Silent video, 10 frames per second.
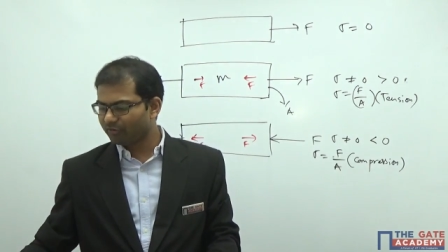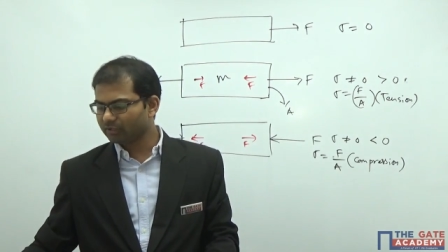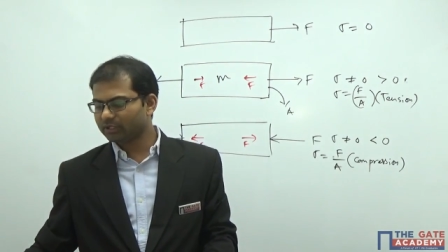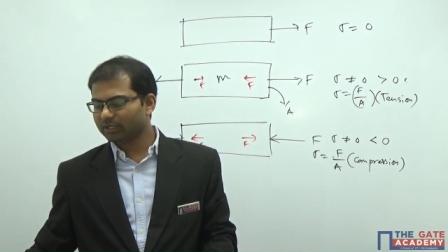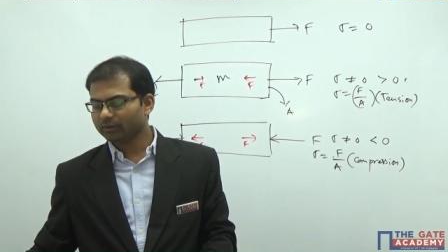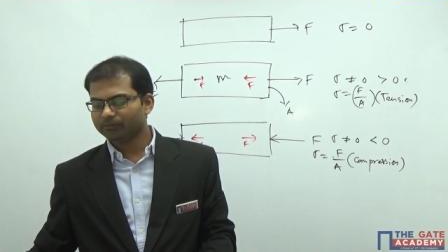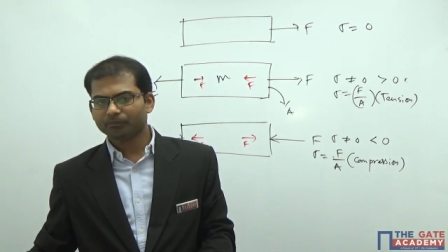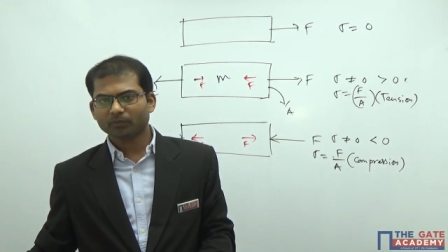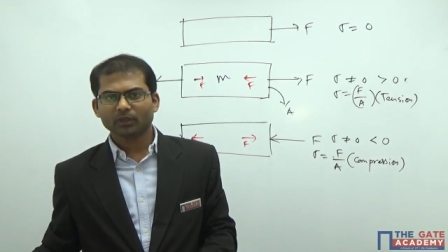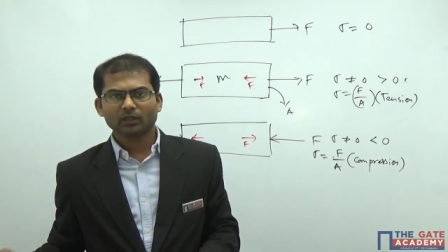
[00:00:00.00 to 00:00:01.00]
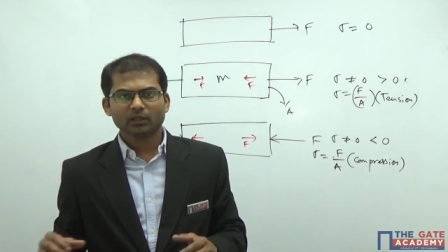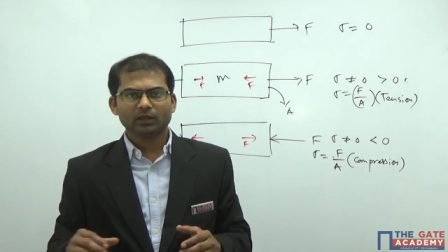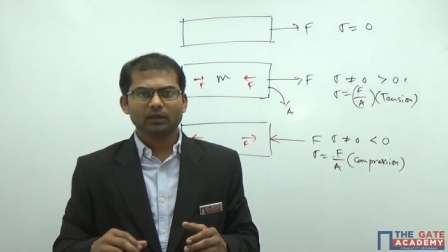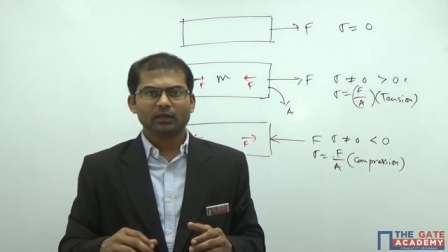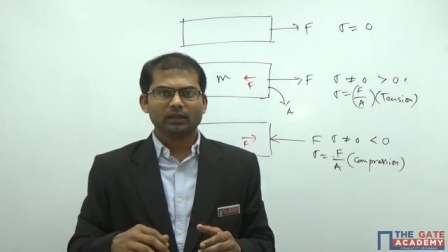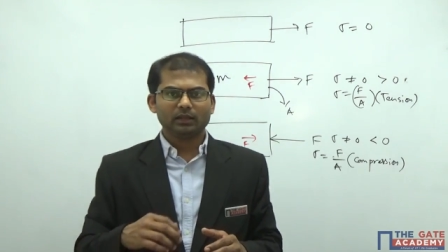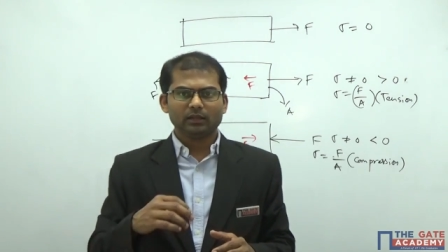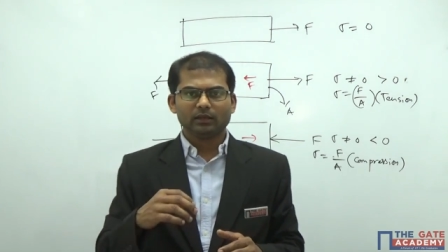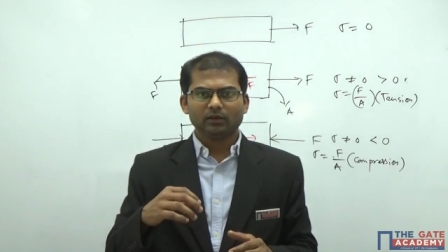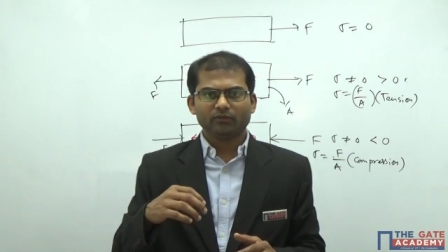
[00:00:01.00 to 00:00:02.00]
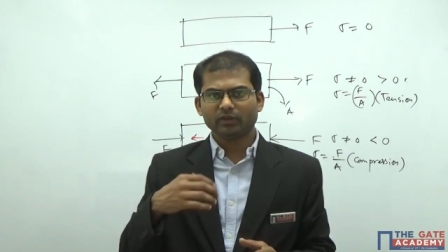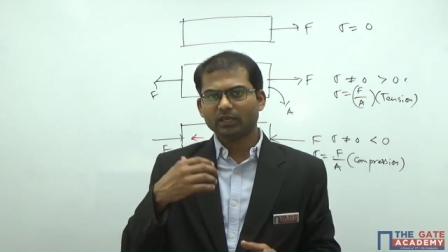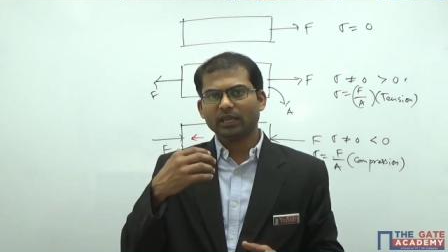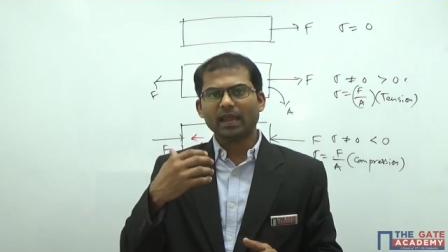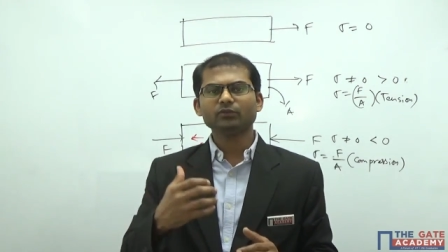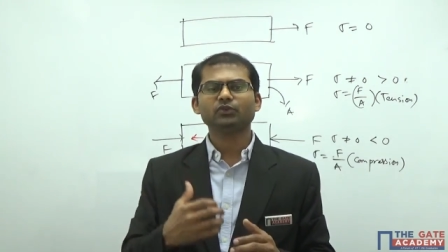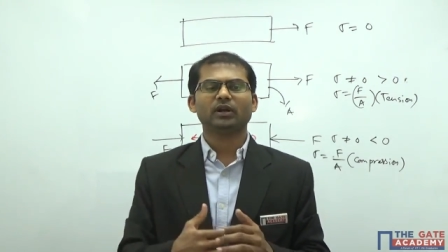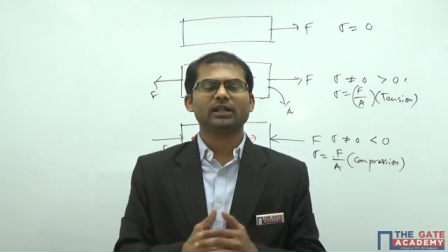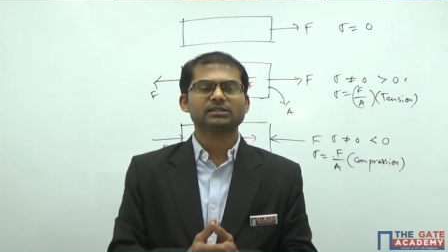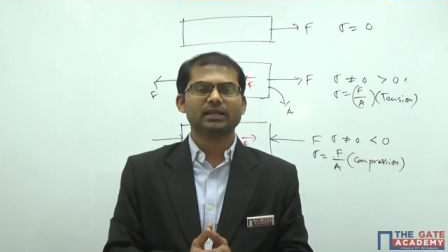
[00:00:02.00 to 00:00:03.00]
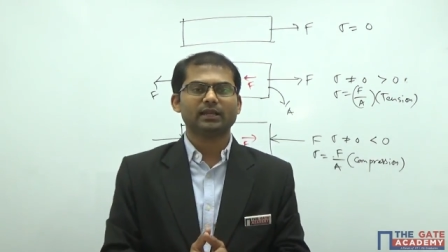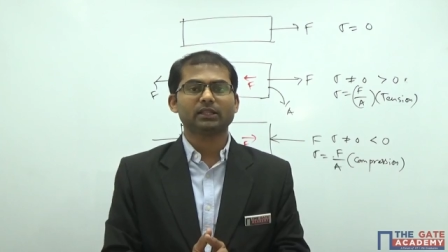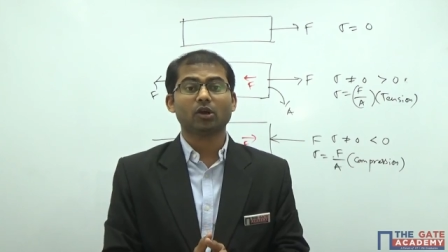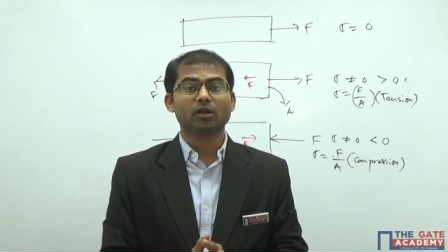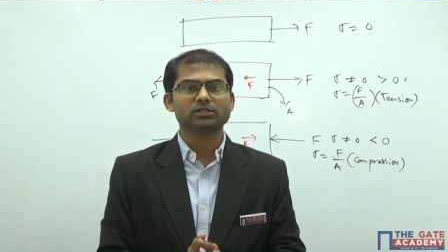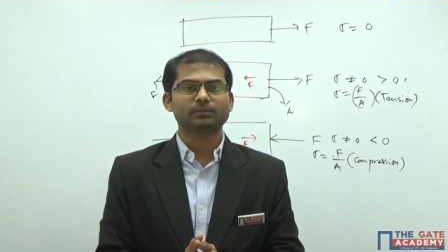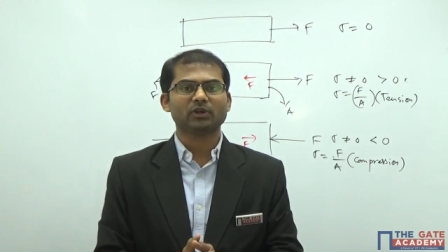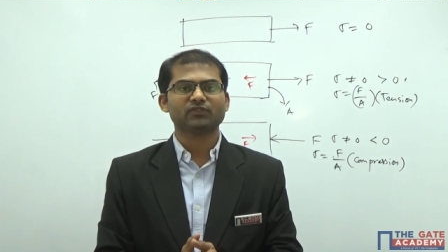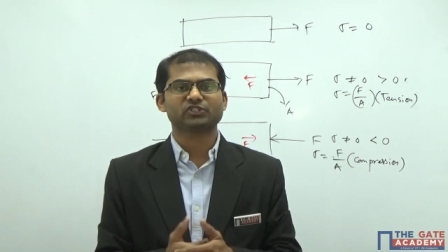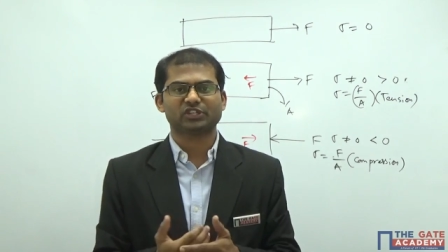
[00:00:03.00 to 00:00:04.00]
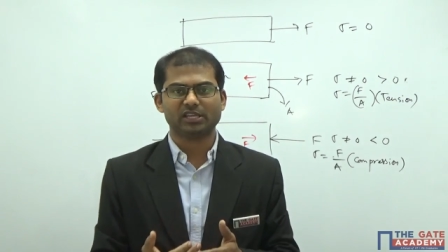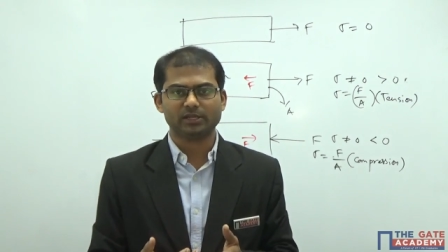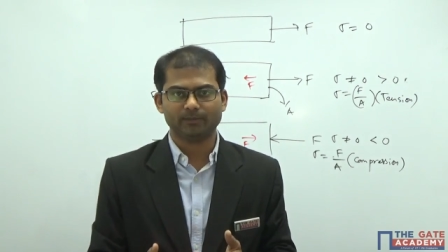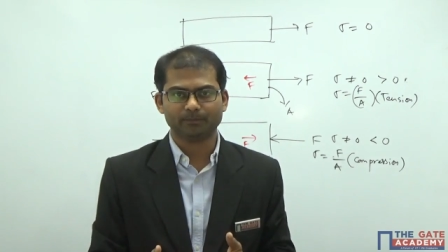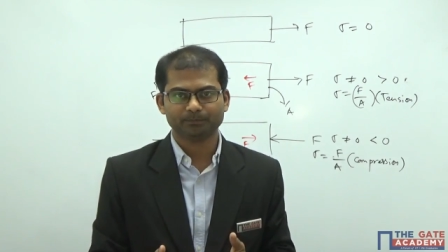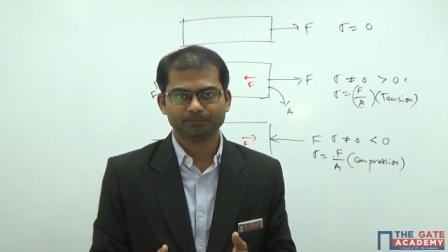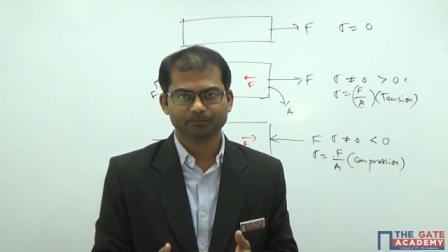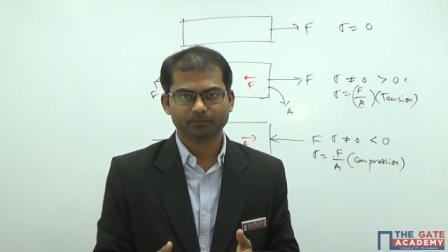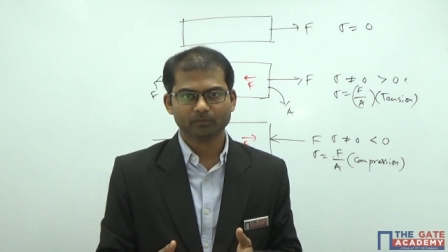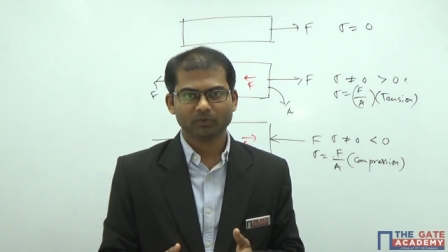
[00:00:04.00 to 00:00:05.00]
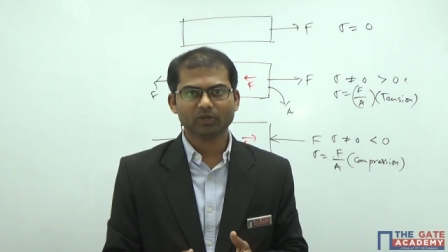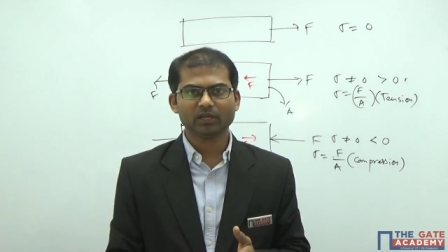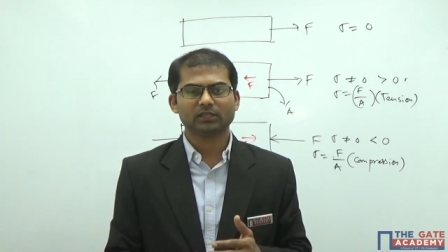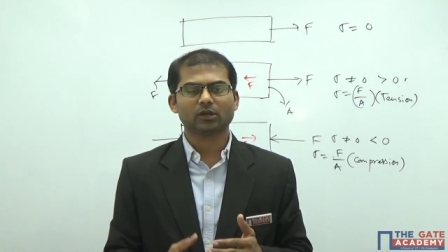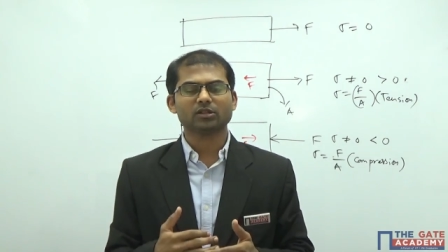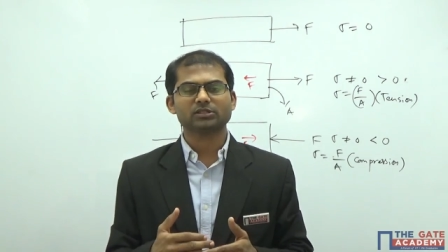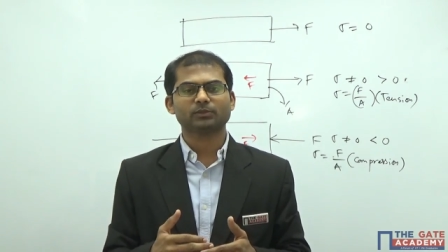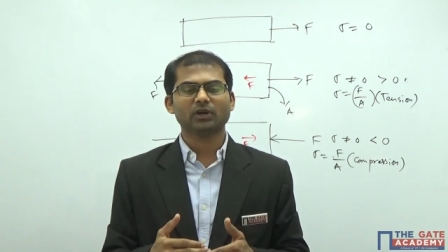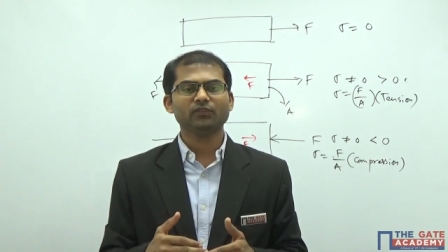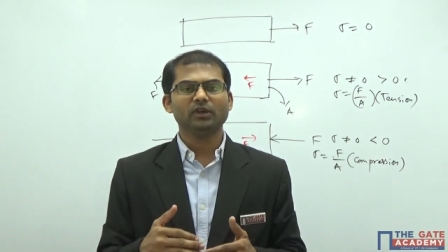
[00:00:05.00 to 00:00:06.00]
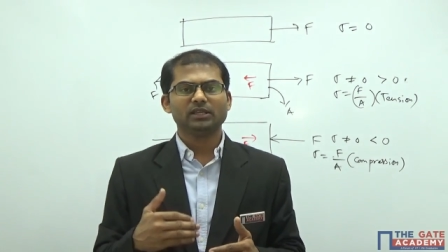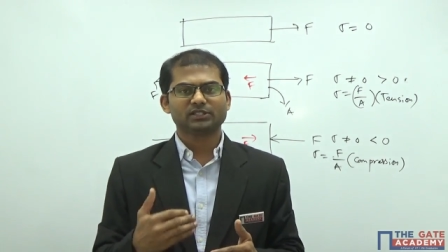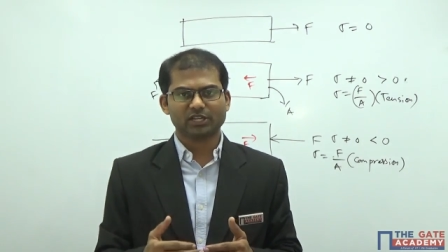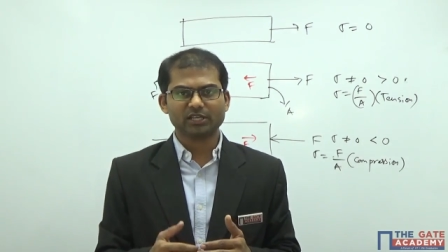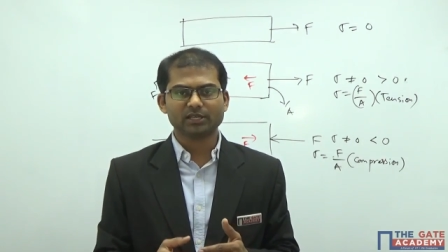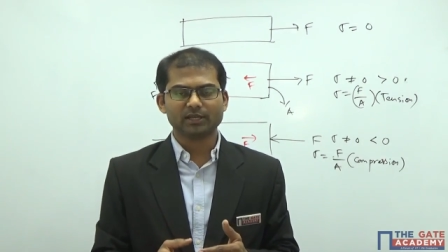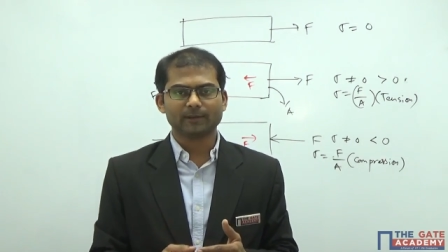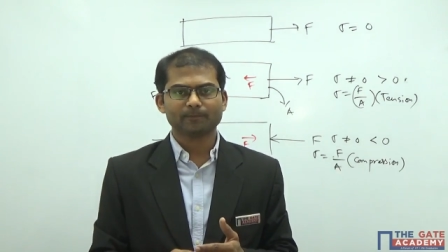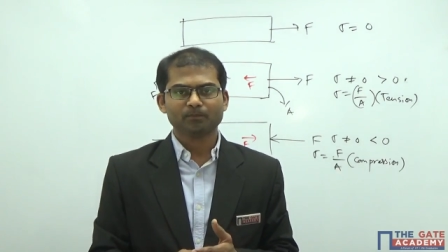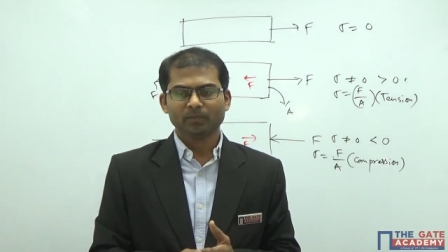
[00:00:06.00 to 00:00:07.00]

further, we have to understand the concept of strain. Okay, the concept of strain here.